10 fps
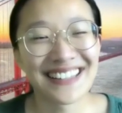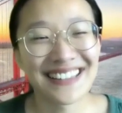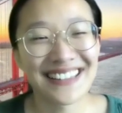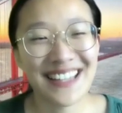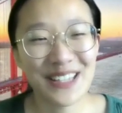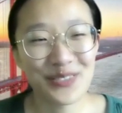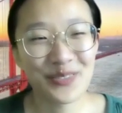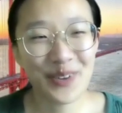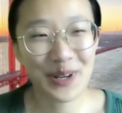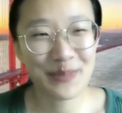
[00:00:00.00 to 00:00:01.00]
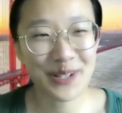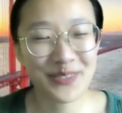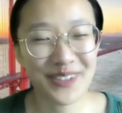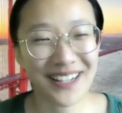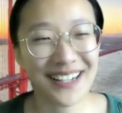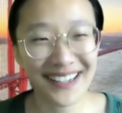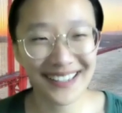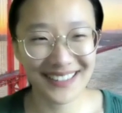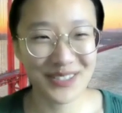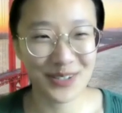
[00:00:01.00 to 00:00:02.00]
Thank you very much for that kind
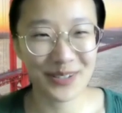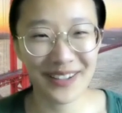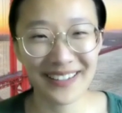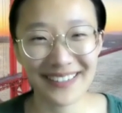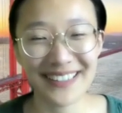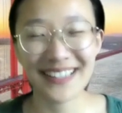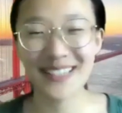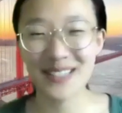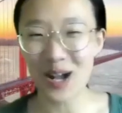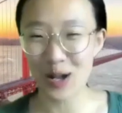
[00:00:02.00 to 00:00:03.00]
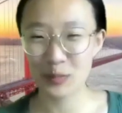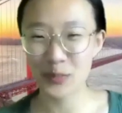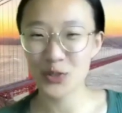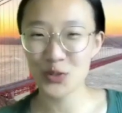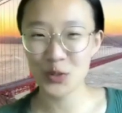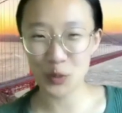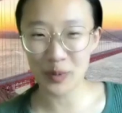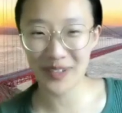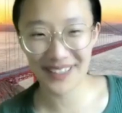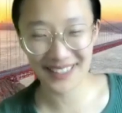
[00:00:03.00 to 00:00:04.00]
intro, Harriet and Tom.
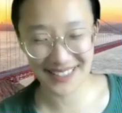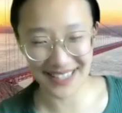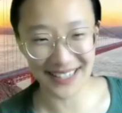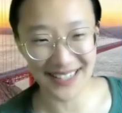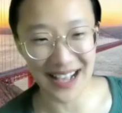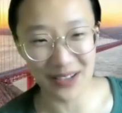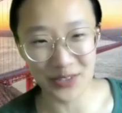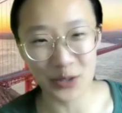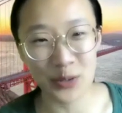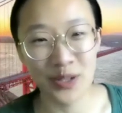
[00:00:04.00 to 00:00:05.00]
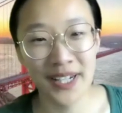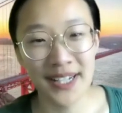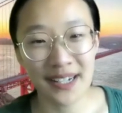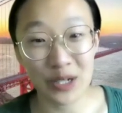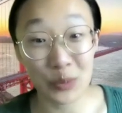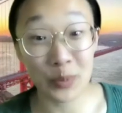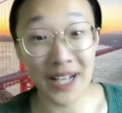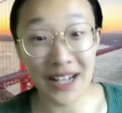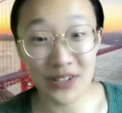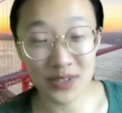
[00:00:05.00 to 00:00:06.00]
Super exciting to have you. We
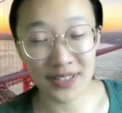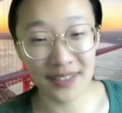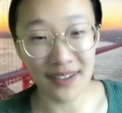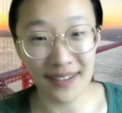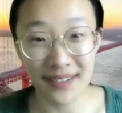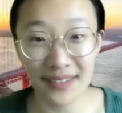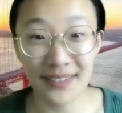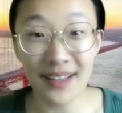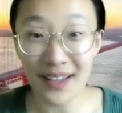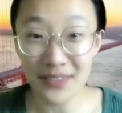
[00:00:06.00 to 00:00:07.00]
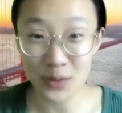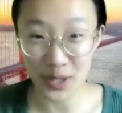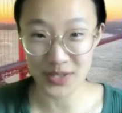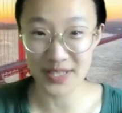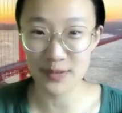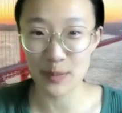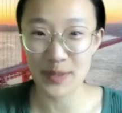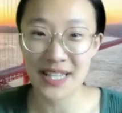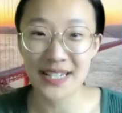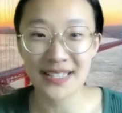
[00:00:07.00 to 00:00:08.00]
actually got a lot of questions from
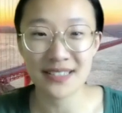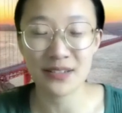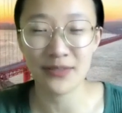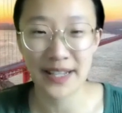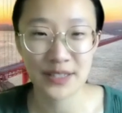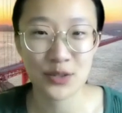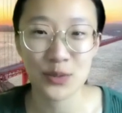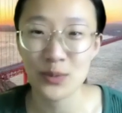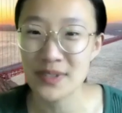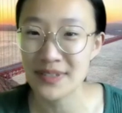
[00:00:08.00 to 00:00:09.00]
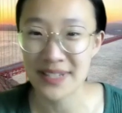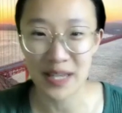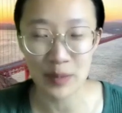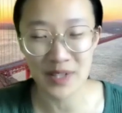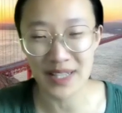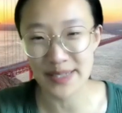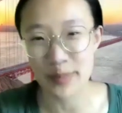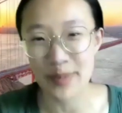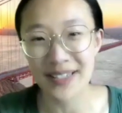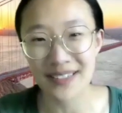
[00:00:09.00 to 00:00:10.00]
attendees in advance who DM'd us
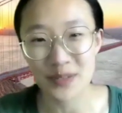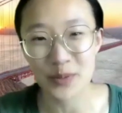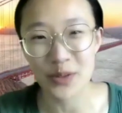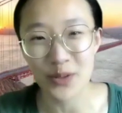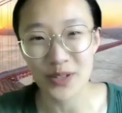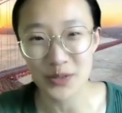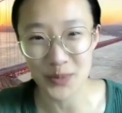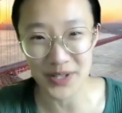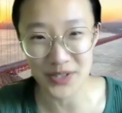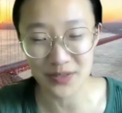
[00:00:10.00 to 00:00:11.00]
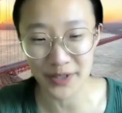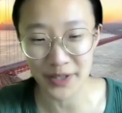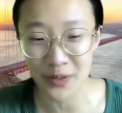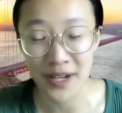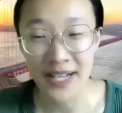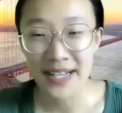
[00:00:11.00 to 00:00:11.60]
and pinged us with all these questions for you.